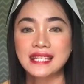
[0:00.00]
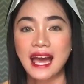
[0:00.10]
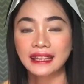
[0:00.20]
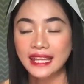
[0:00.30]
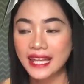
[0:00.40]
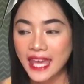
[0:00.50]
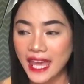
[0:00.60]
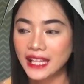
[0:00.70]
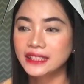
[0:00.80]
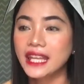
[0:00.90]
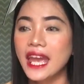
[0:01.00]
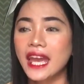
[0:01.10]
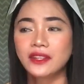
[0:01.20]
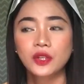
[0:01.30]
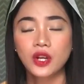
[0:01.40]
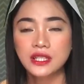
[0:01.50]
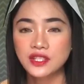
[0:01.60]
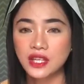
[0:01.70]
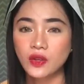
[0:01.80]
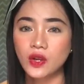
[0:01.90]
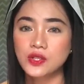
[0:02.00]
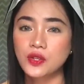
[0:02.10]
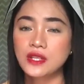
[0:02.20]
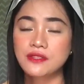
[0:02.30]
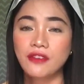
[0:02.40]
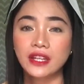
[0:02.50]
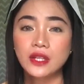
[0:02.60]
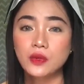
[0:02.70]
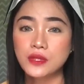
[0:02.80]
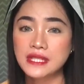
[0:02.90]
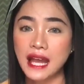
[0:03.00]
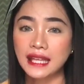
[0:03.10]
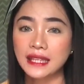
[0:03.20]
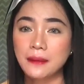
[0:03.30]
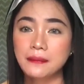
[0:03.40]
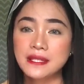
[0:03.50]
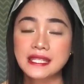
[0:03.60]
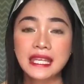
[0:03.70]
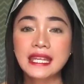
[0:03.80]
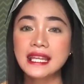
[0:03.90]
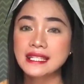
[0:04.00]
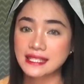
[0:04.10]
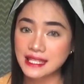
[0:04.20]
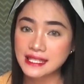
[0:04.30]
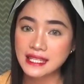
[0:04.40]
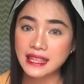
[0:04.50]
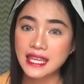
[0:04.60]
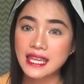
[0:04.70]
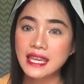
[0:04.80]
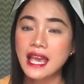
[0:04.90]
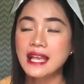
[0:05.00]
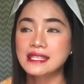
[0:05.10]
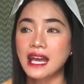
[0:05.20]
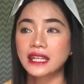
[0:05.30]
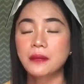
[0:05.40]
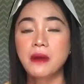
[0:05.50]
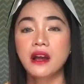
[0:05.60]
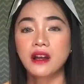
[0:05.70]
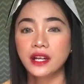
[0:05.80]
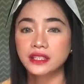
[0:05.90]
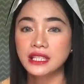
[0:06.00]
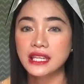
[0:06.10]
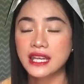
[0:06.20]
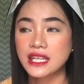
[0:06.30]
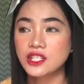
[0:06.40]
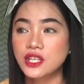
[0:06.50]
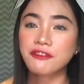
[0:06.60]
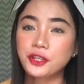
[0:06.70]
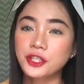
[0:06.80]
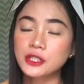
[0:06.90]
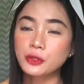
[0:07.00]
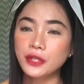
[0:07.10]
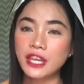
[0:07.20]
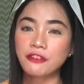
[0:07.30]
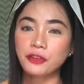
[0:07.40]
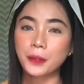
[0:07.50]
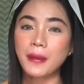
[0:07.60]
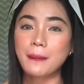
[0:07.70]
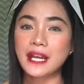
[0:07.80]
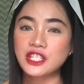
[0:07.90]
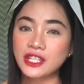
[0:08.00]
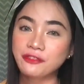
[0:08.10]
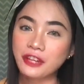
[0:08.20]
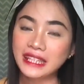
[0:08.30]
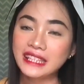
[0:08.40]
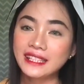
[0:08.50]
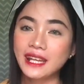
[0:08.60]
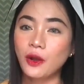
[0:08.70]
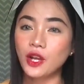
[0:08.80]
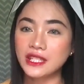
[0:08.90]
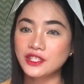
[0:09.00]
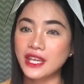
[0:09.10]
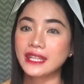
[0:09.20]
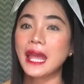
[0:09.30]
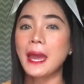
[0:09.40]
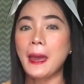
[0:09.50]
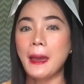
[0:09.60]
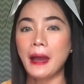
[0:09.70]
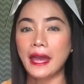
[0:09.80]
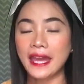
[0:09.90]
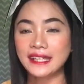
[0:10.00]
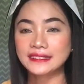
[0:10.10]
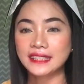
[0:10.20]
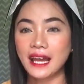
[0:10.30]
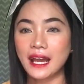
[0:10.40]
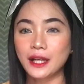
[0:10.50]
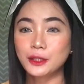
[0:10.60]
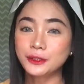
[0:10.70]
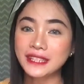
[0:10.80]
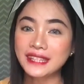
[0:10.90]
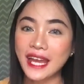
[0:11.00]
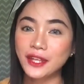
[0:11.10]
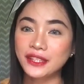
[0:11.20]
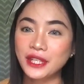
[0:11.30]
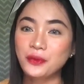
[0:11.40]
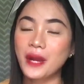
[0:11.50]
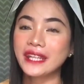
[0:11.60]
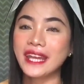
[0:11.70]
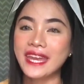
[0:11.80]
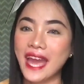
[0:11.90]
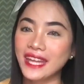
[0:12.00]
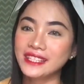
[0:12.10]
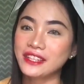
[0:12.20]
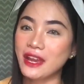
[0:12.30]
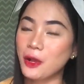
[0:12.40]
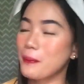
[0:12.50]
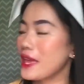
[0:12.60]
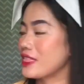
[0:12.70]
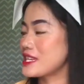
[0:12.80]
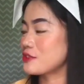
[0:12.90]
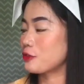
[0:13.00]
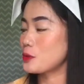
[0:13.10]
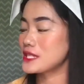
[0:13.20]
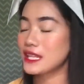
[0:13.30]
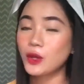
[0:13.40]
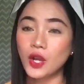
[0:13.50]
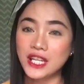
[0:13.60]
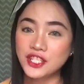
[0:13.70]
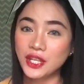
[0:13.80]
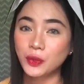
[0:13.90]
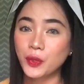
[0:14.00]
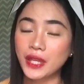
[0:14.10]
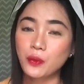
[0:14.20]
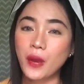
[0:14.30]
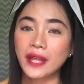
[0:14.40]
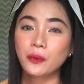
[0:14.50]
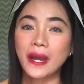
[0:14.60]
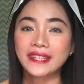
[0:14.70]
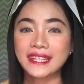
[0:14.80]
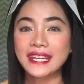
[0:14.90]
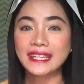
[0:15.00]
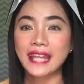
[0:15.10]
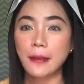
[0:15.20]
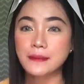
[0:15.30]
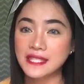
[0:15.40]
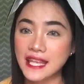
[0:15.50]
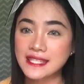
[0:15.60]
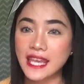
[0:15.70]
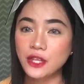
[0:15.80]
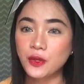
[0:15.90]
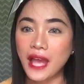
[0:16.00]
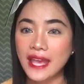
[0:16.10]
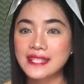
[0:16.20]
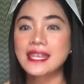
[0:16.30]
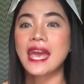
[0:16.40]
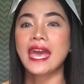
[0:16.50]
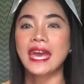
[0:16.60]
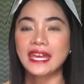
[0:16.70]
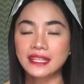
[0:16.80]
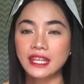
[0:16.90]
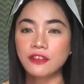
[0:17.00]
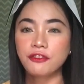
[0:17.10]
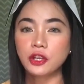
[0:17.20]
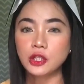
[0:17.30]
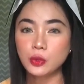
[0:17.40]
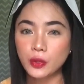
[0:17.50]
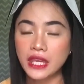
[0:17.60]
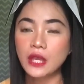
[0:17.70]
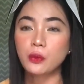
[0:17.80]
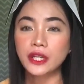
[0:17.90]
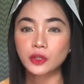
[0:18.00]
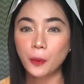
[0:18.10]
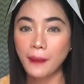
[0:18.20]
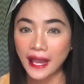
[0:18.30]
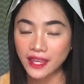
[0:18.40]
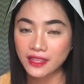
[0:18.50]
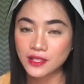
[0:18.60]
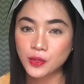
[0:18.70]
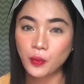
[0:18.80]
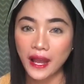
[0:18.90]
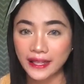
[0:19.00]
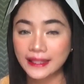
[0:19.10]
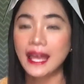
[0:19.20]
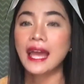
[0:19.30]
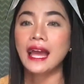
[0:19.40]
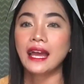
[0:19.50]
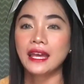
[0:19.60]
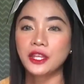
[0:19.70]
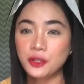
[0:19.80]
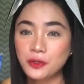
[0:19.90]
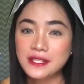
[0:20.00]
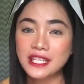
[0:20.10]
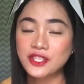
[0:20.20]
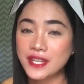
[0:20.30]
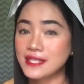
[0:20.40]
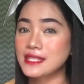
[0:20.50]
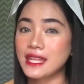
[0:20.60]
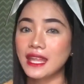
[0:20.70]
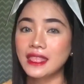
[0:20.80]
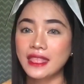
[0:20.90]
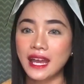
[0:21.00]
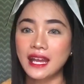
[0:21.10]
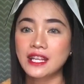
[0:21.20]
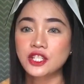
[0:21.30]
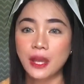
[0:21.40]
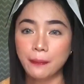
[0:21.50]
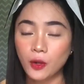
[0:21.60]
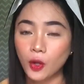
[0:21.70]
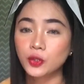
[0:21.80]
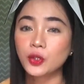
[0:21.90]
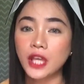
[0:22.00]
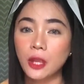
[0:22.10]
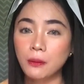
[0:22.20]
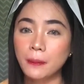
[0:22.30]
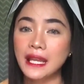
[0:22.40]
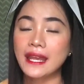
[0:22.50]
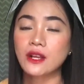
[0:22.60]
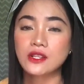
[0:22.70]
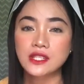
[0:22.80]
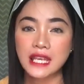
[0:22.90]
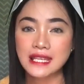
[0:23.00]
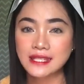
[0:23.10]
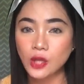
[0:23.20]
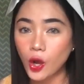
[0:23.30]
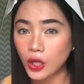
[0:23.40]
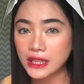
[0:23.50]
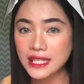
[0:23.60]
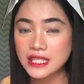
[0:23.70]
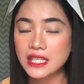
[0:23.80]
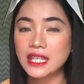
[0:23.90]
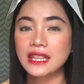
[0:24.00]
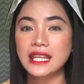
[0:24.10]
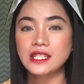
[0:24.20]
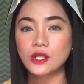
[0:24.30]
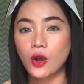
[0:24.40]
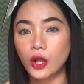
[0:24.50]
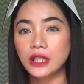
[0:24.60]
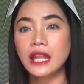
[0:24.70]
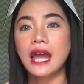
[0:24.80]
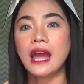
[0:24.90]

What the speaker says: sa ating health. And collagen also is very good sa ating skin elasticity, sa ating mga cartilage. If you're looking for mga budget-friendly na collagen and glutathione in one, I highly recommend this frozen collagen 2-in-1 whitening times 10 sa inyo guys. And if you're looking where to buy this one, yung suggested na shop ko, dun kayo bumili. Cause it's all legit. It's all